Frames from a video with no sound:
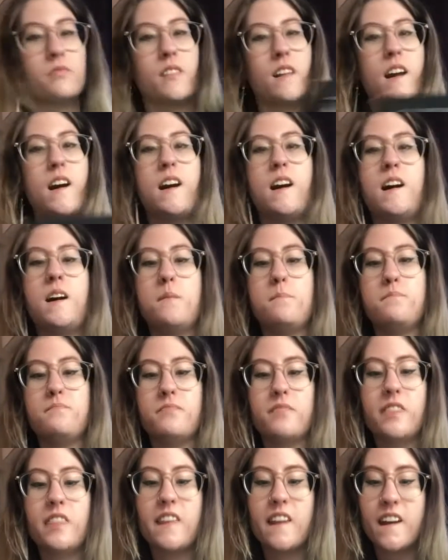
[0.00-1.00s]
Um,
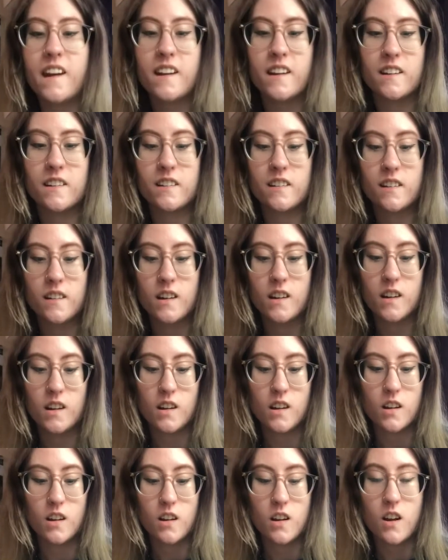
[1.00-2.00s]
then
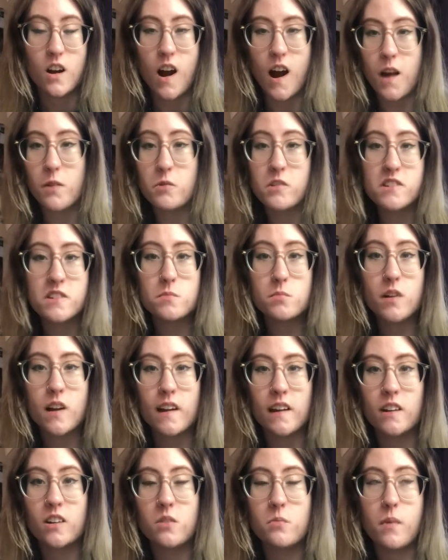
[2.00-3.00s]
I wasn't
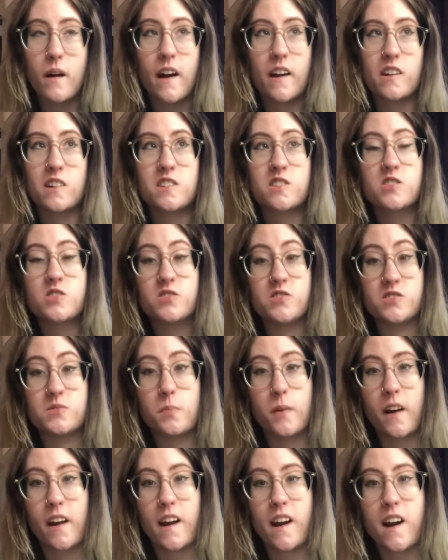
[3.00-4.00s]
planning on buying shoes,
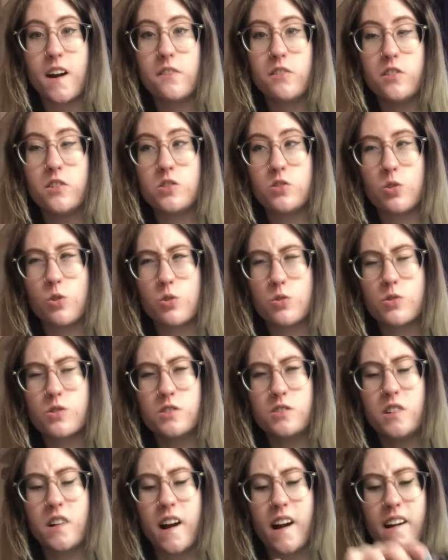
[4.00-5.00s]
but I have no,
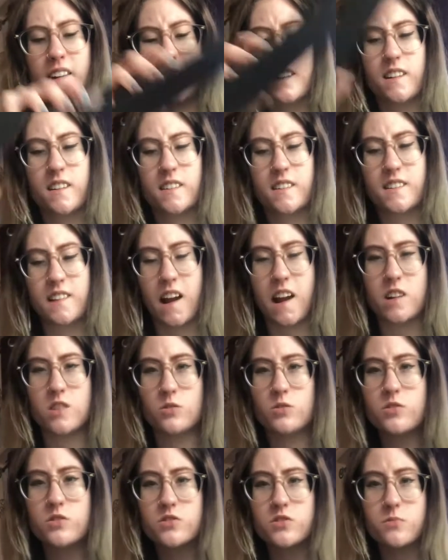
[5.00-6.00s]
like,
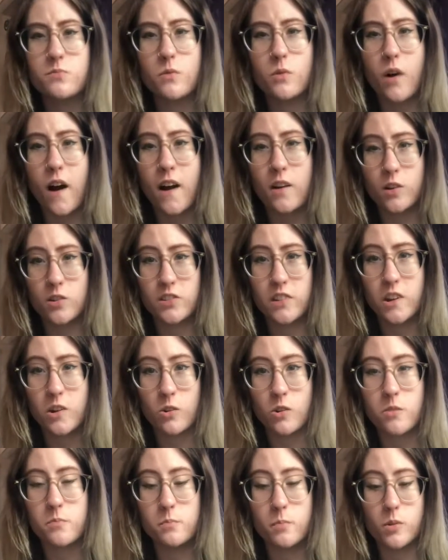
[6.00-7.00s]
sandals. I only
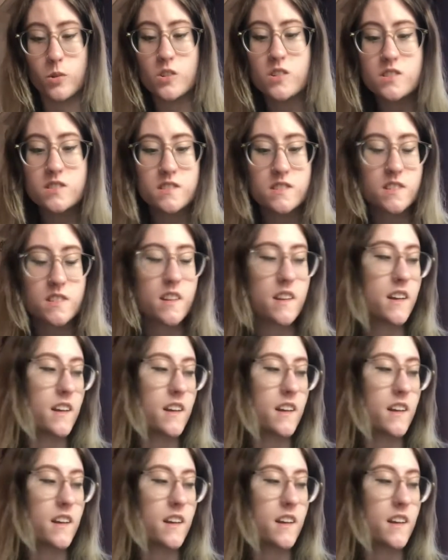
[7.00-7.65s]
own boots.